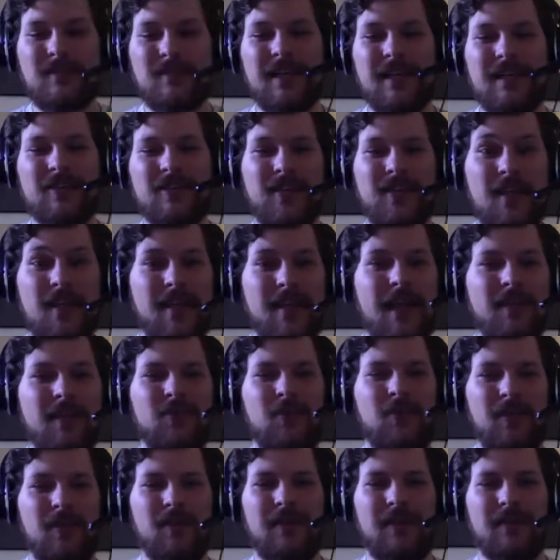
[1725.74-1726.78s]
you said, that's
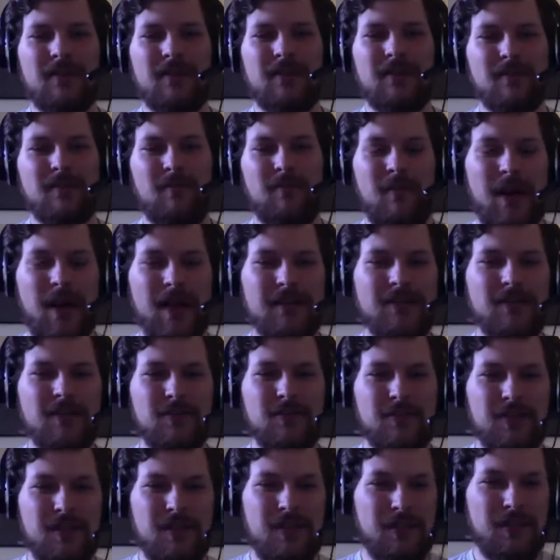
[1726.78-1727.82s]
what my
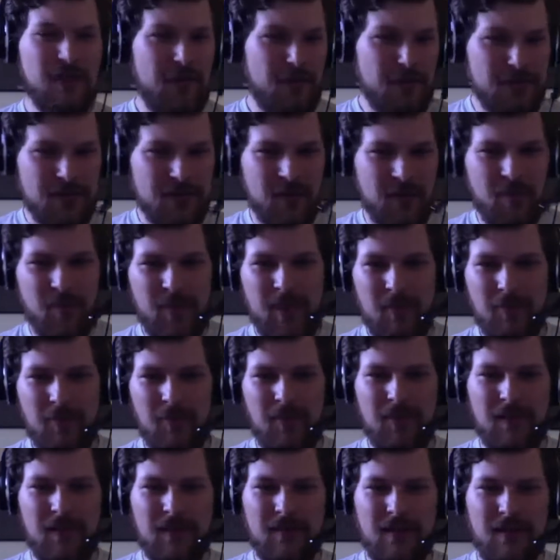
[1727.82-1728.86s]
solution. There were some people
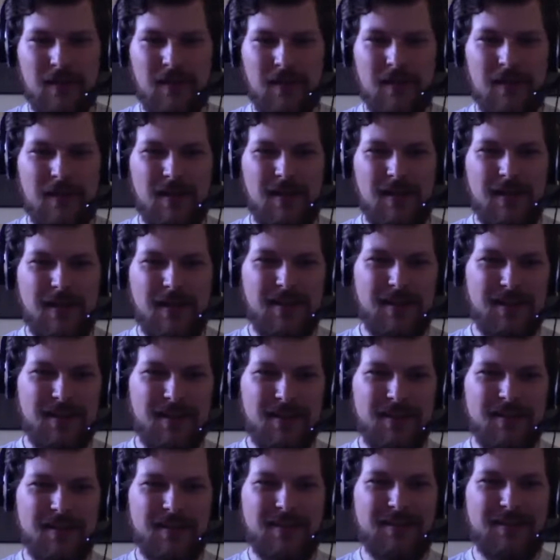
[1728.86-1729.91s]
that did
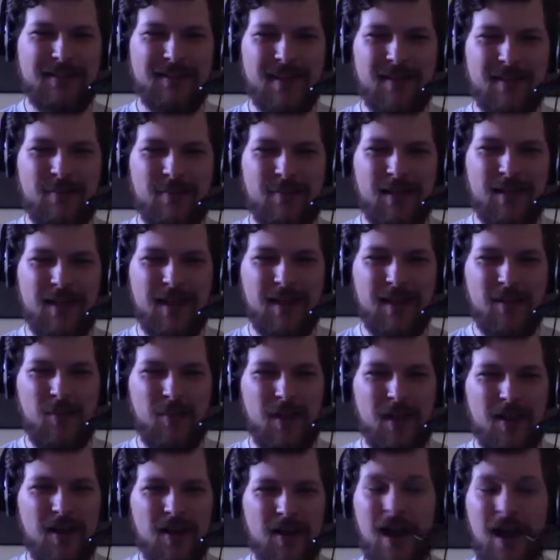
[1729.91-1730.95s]
the same thing
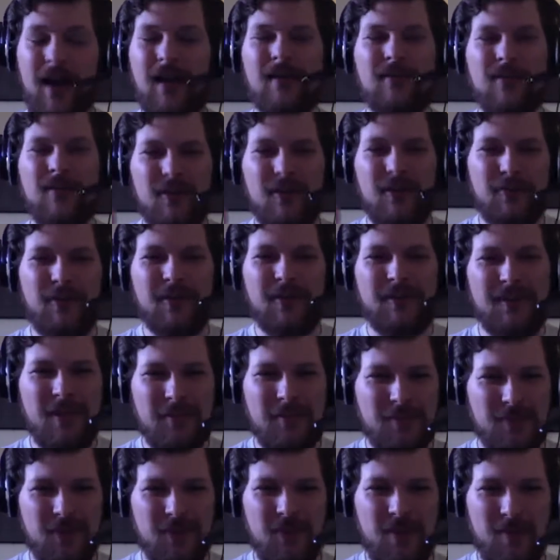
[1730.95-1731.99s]
where I could talk for the rest of the
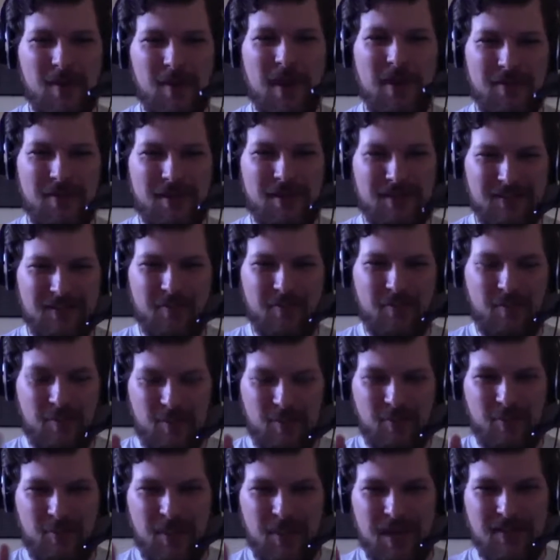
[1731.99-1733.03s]
episode about this
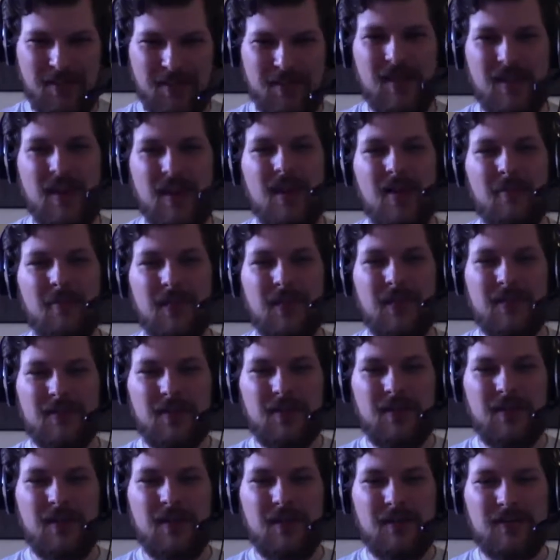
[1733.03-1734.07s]
piece, but so
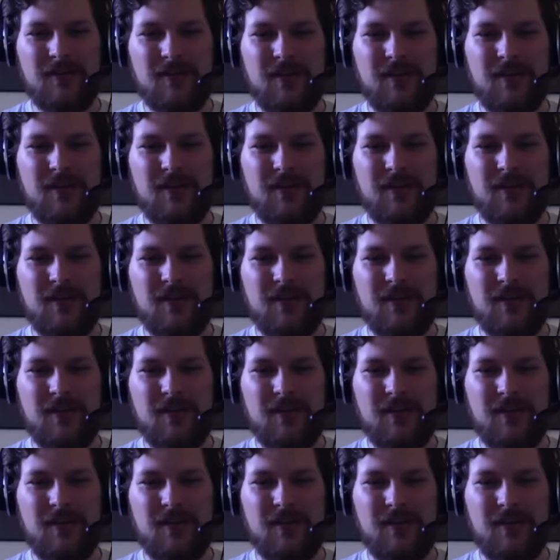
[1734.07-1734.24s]
there is